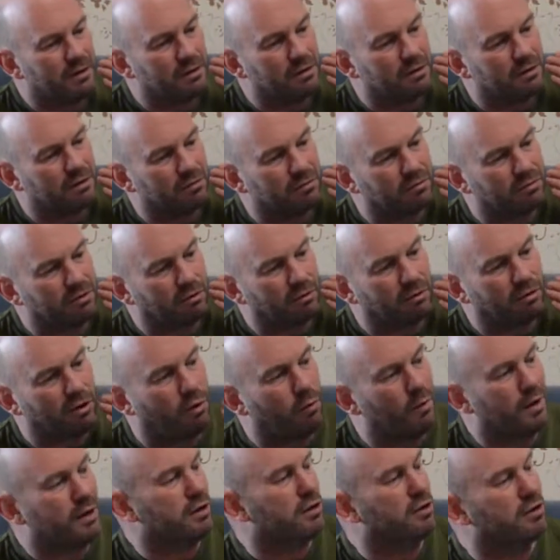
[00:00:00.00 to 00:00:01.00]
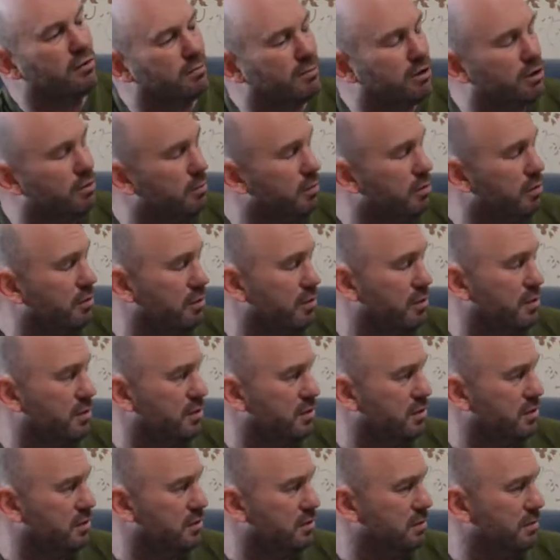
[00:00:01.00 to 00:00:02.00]
you know, the low-income
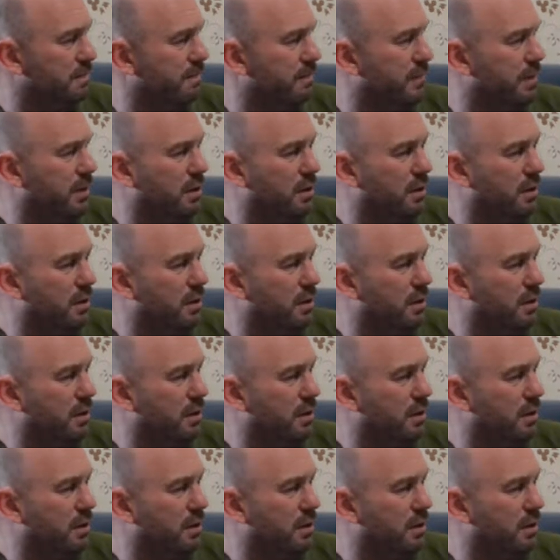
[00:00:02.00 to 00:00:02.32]
communities